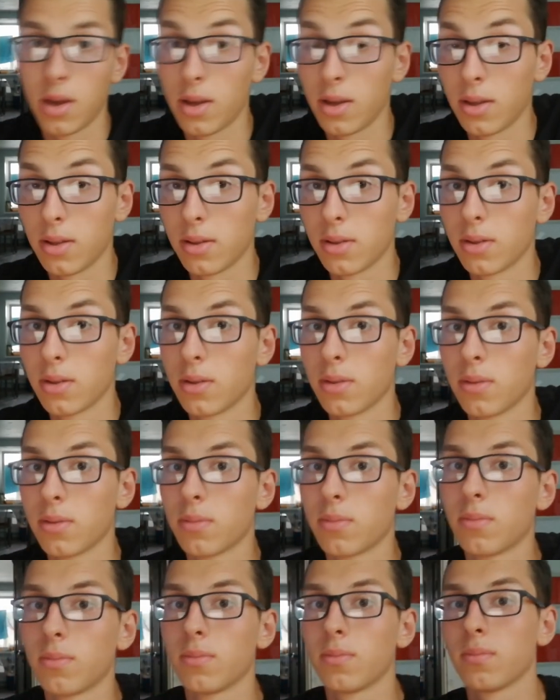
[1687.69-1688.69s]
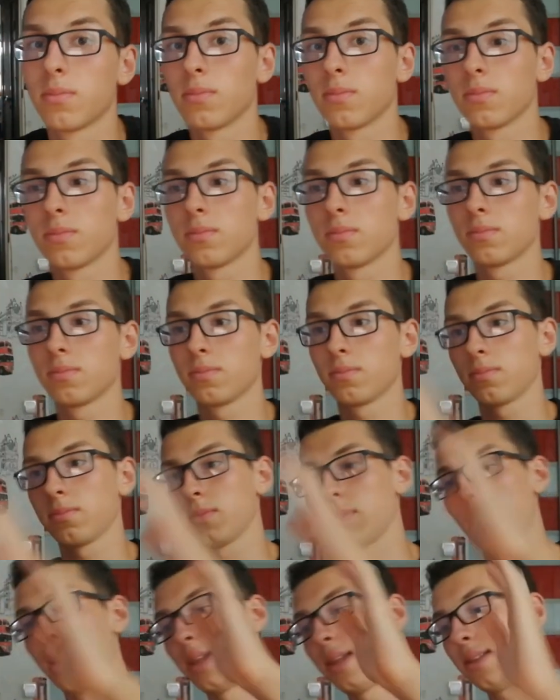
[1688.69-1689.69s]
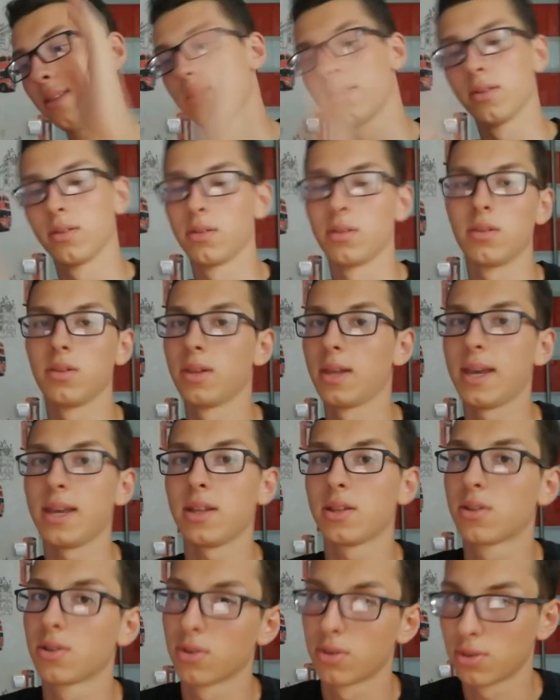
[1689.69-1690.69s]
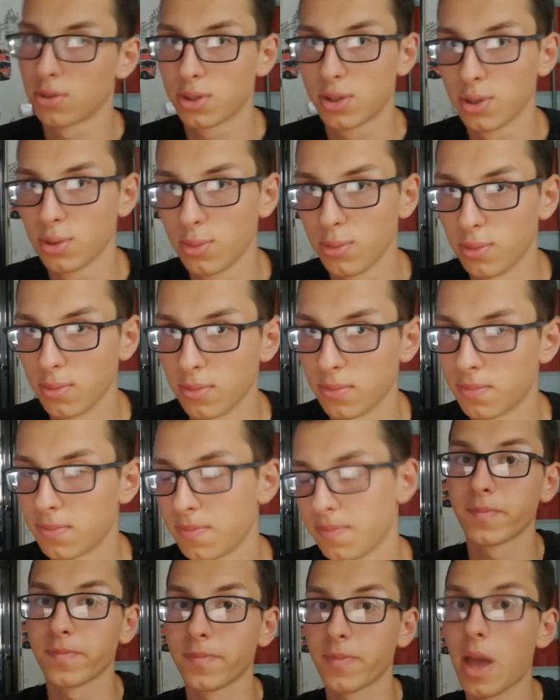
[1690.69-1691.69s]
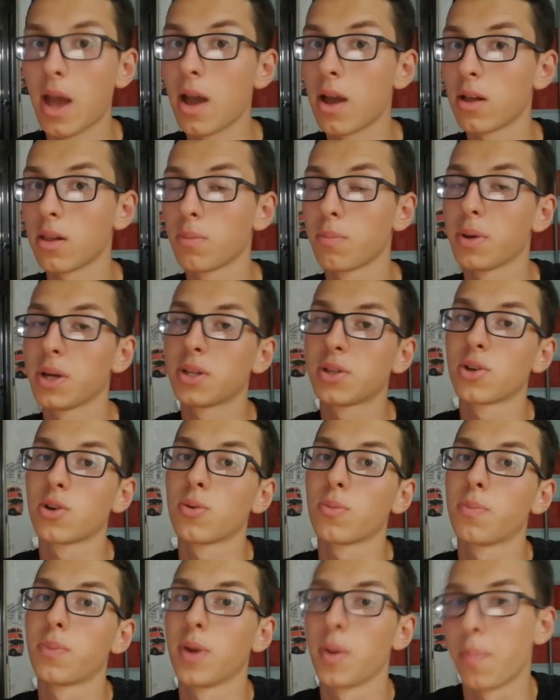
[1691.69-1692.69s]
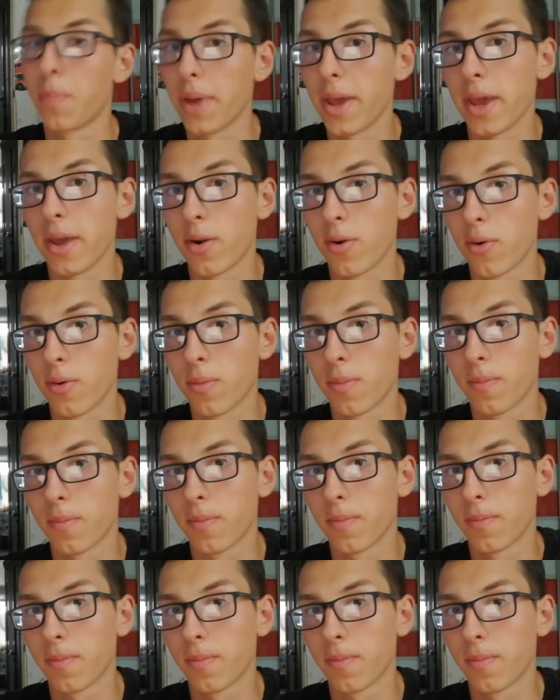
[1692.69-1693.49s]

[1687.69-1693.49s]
and a little later too I'll better prepare.